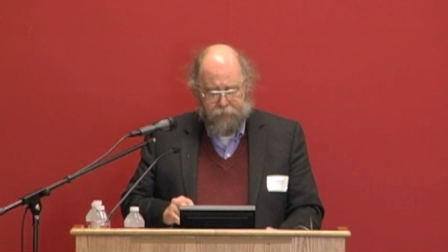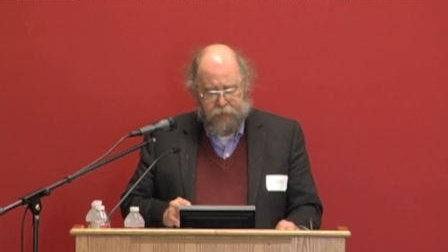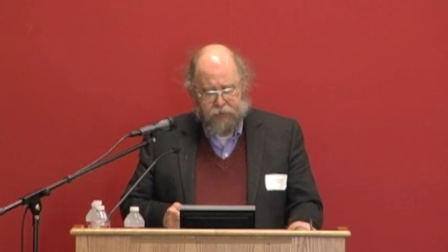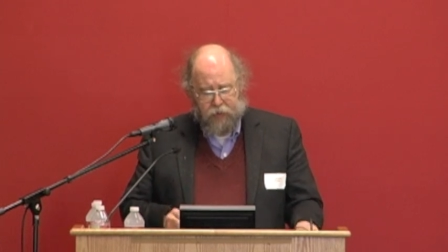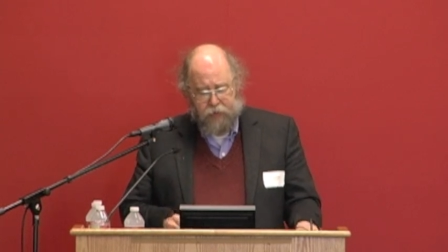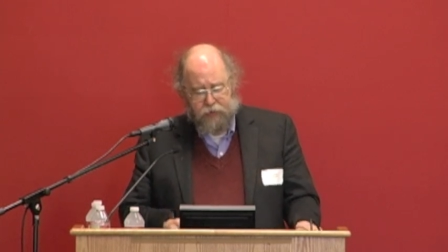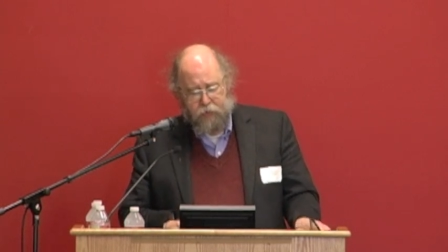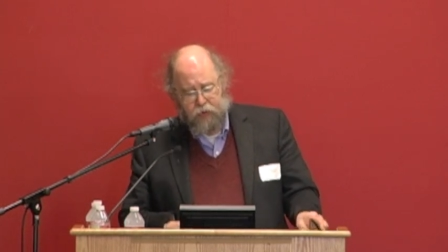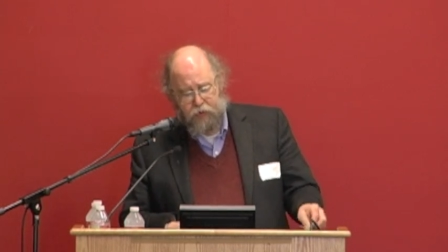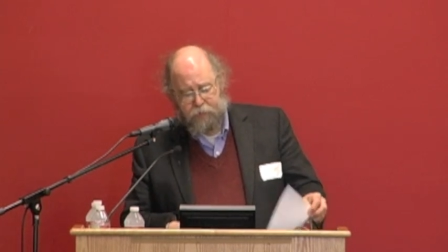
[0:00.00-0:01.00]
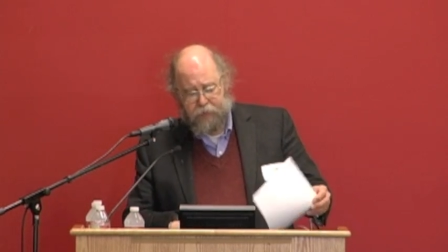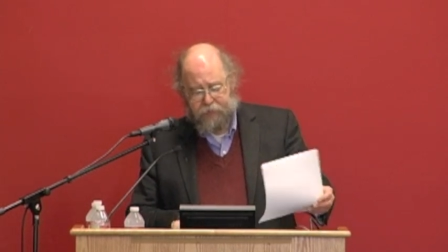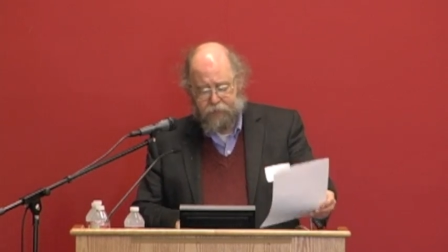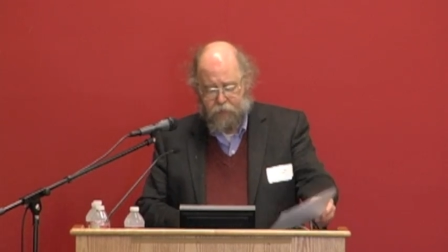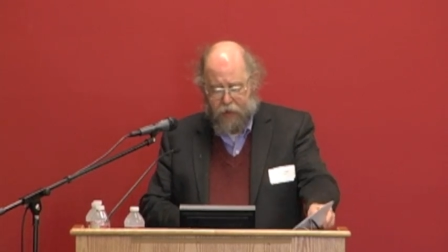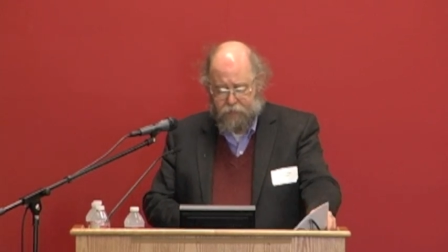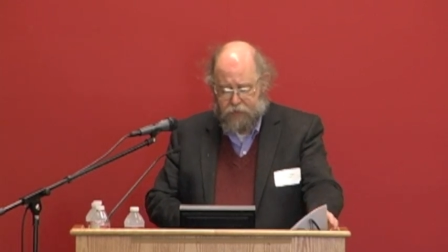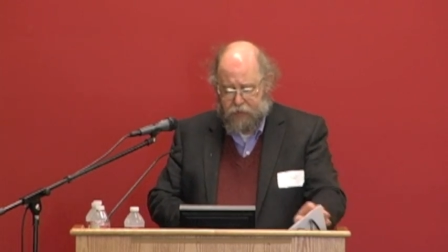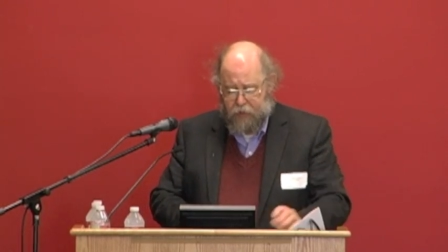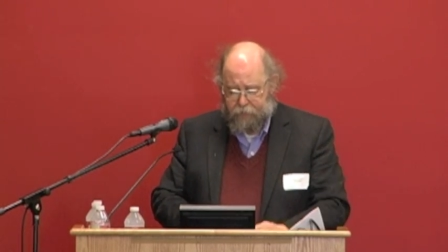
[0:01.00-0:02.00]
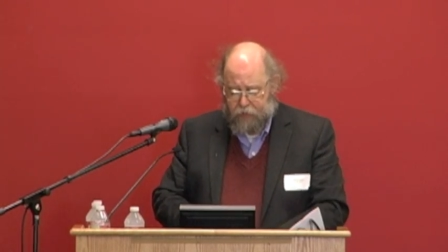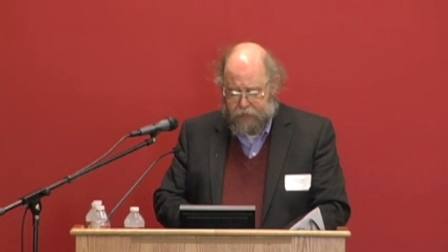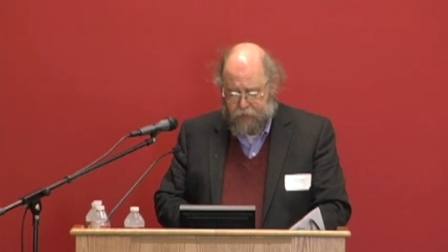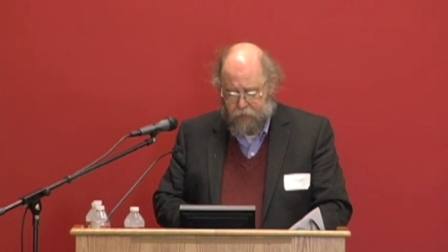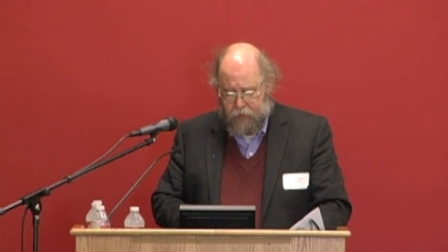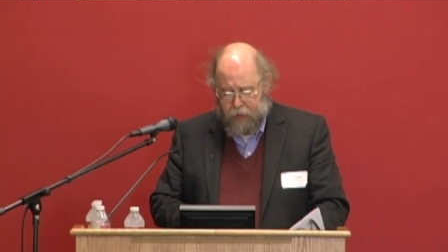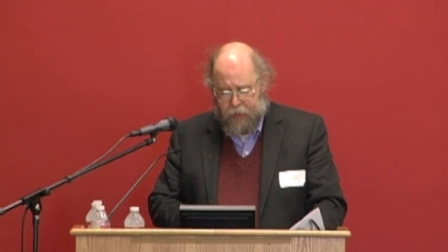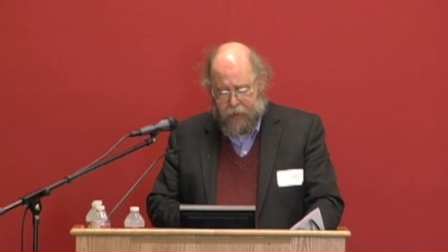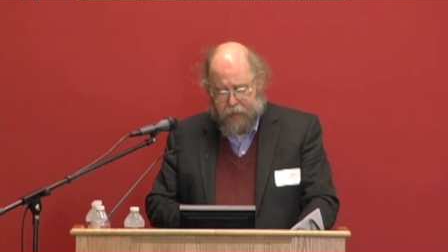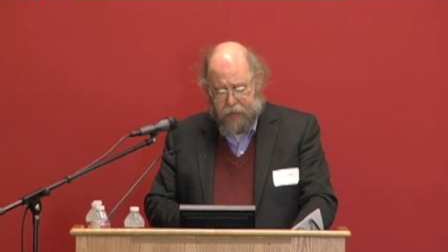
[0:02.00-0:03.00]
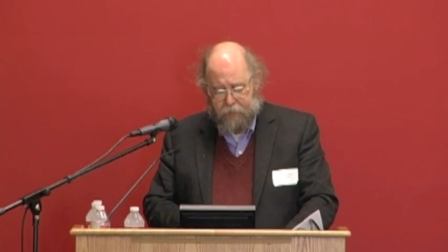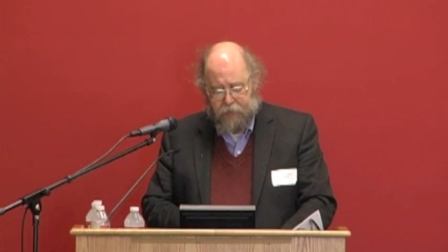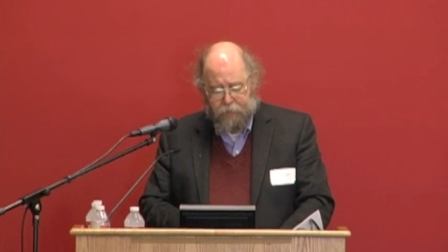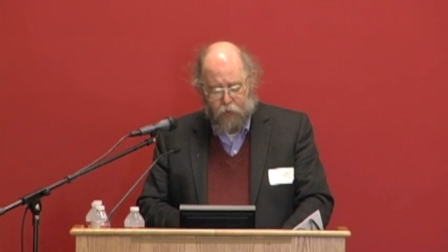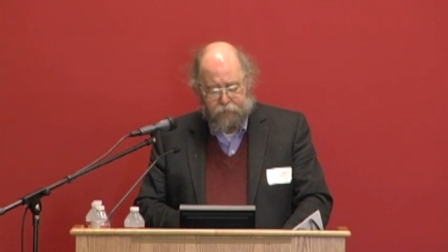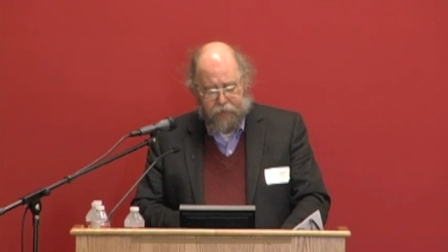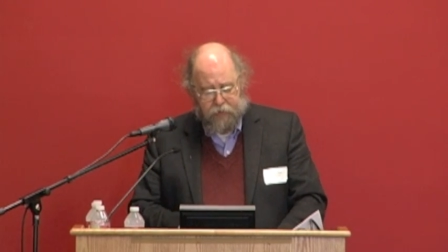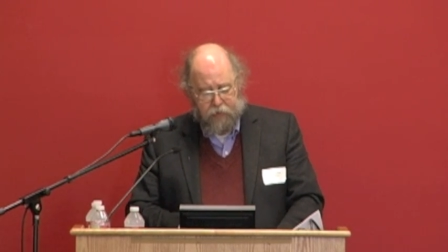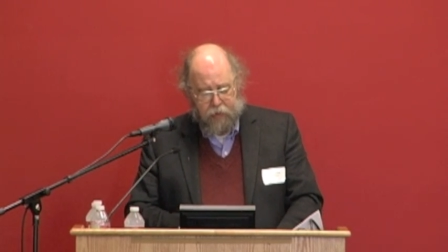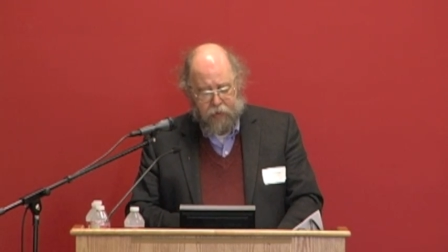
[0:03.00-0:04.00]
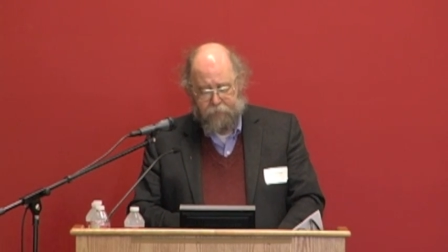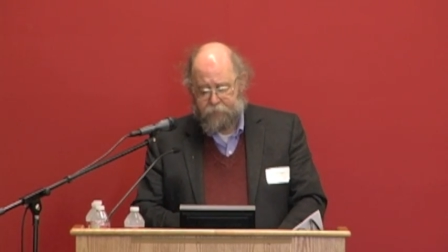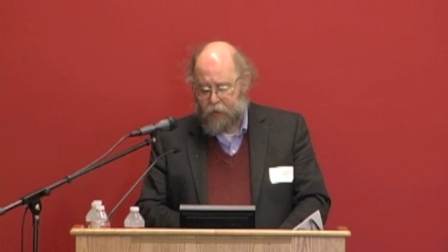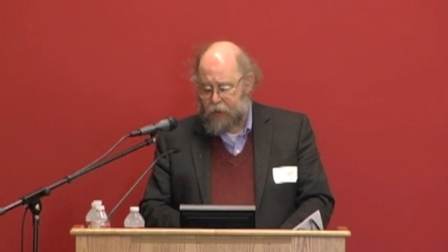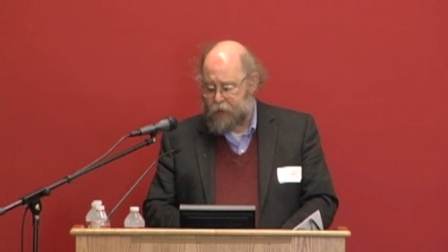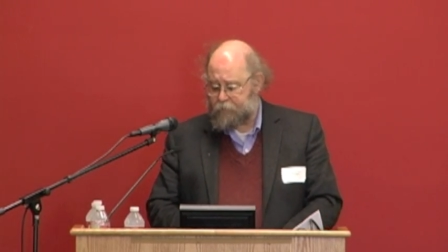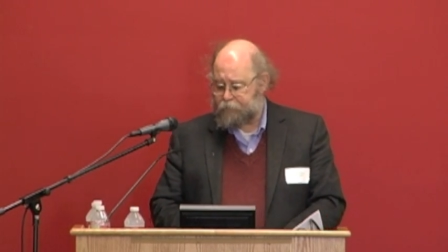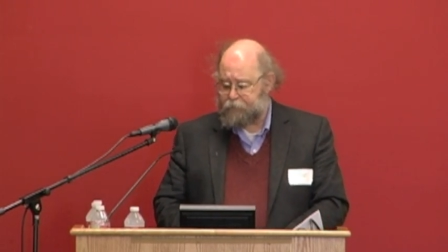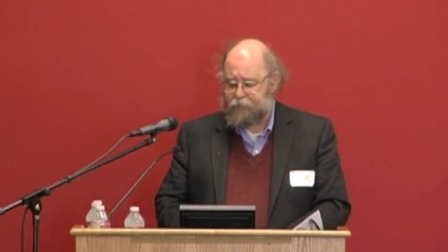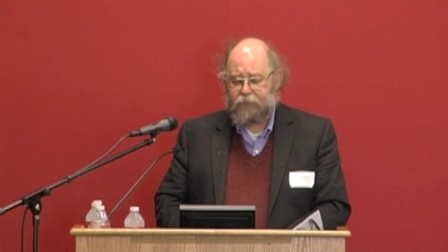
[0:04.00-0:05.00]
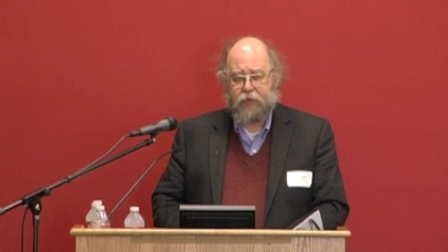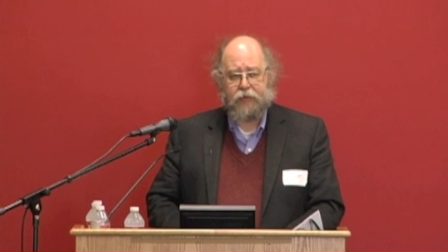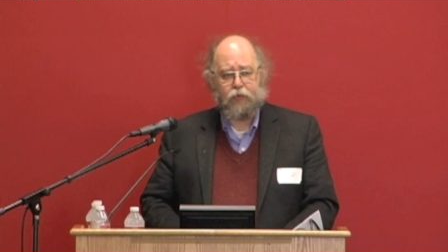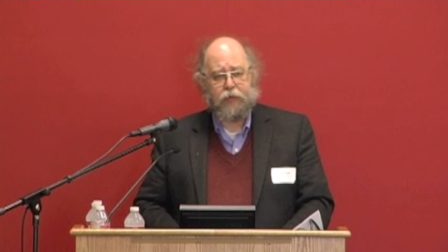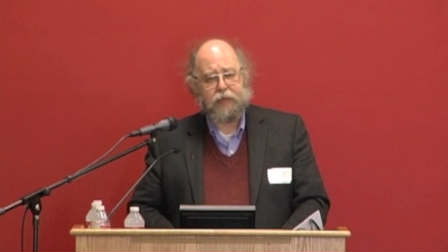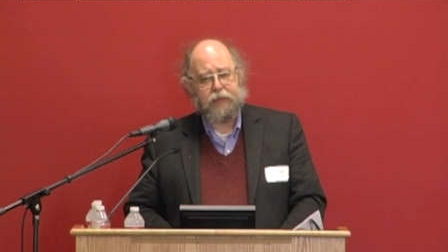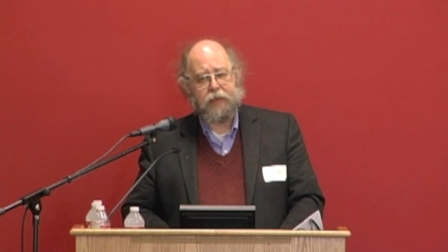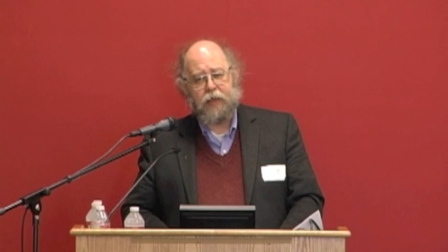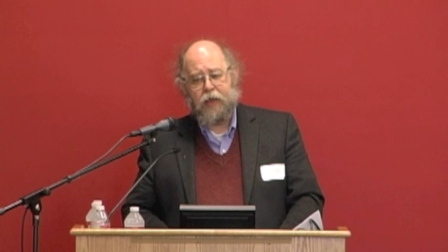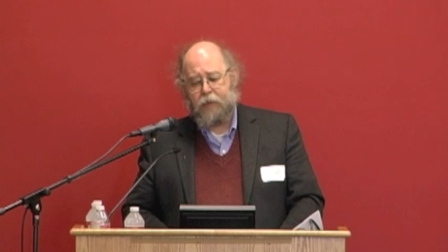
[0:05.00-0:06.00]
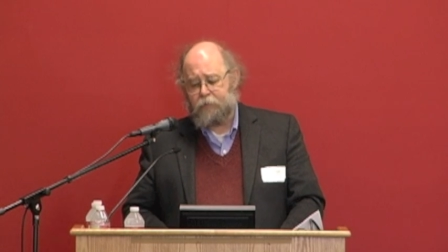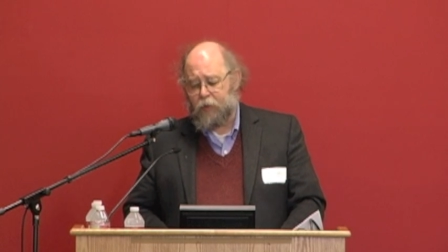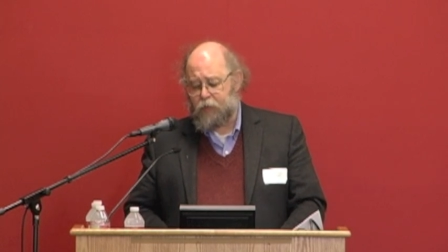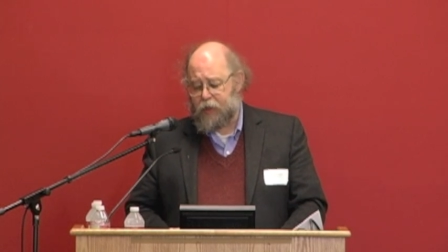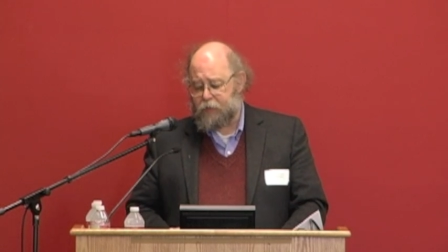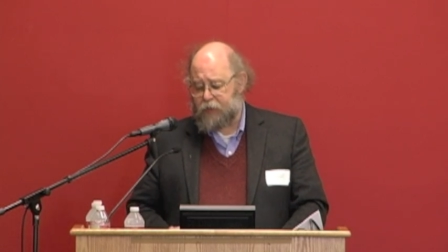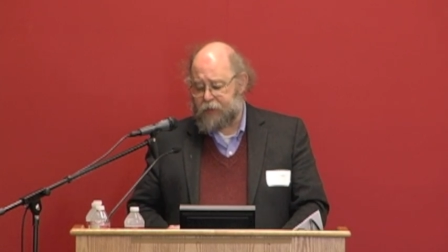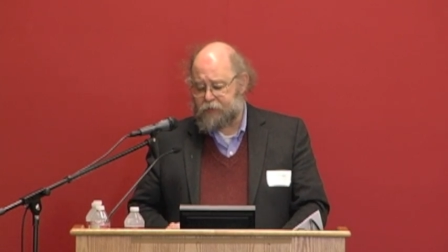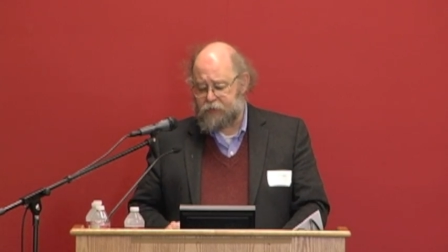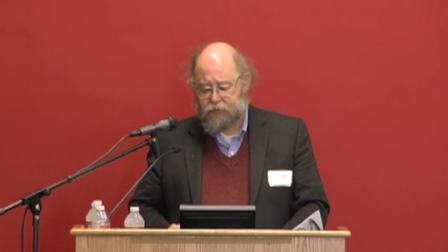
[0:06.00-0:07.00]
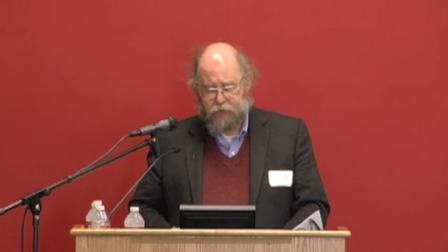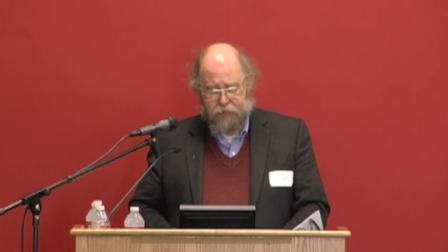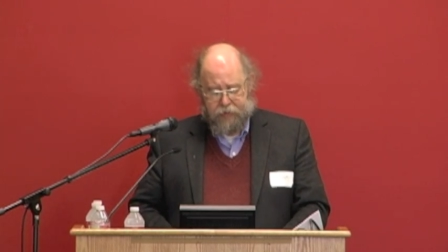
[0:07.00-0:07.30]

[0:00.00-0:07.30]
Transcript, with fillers: There's also a good bit of ground to cover here, and I'll be moving fairly quickly. But what I would like to do